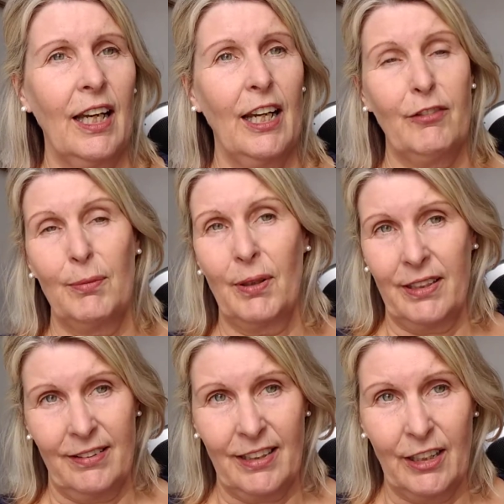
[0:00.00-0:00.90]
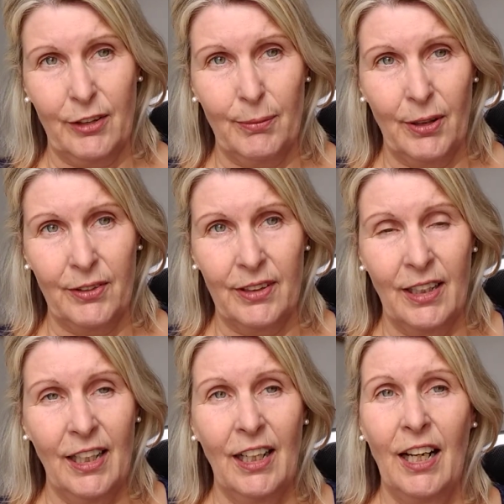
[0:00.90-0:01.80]
Everybody's scared about it.
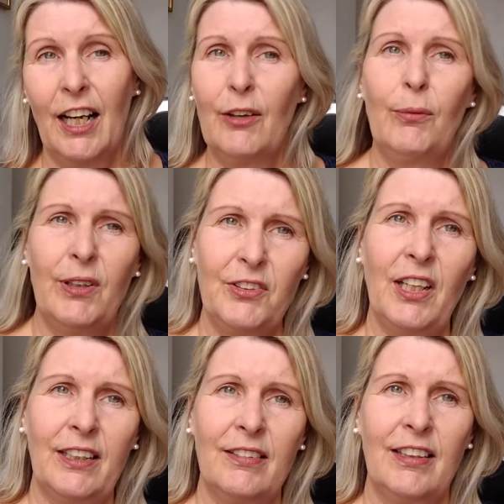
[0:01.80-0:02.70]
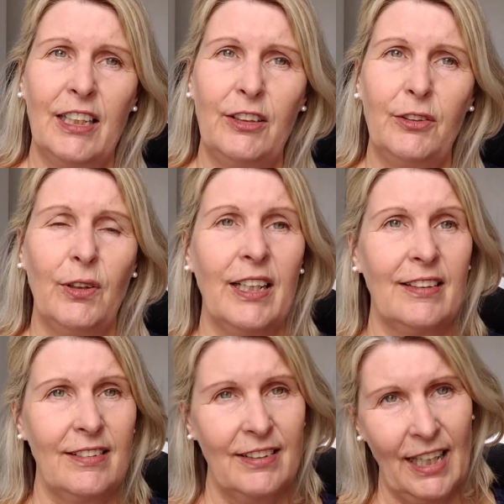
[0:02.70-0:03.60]
I wish I could tell you
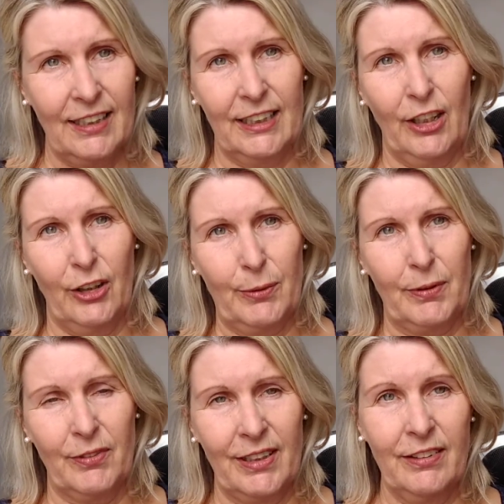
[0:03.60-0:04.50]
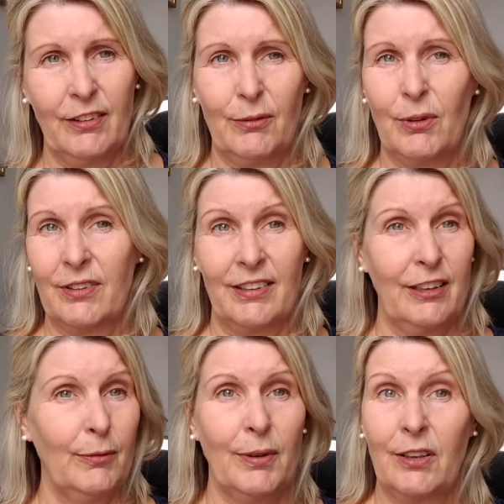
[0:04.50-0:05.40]
exactly how to prevent it and what did
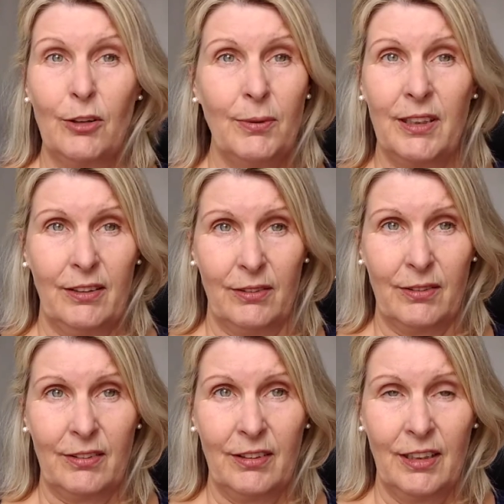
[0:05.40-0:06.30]
it, but nobody knows.